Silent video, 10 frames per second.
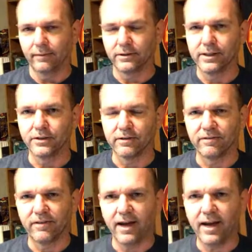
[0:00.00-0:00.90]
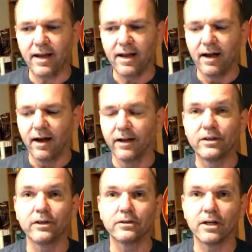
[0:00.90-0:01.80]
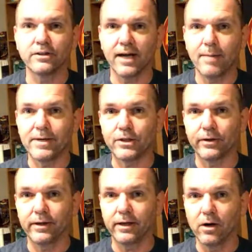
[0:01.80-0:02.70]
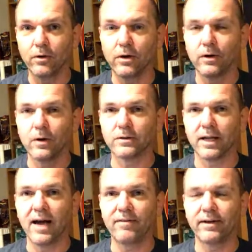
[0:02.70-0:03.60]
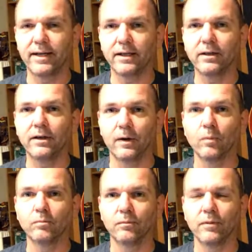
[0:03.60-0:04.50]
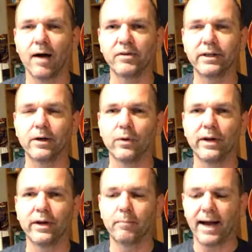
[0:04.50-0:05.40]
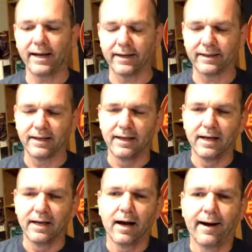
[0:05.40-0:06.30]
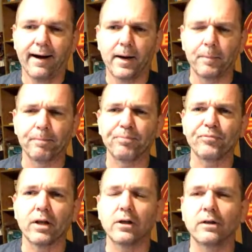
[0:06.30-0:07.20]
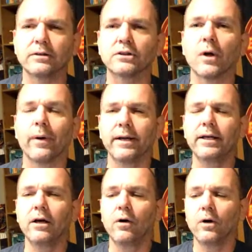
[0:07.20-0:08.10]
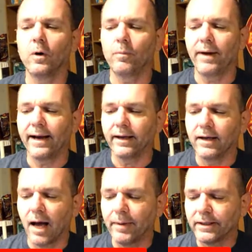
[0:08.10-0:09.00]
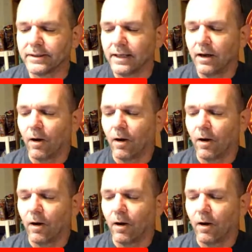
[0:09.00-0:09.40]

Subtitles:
Sins of the Fae until such time as your Indiegogo goes live, and then, obviously go there and back it. So Indiegogo backing comics,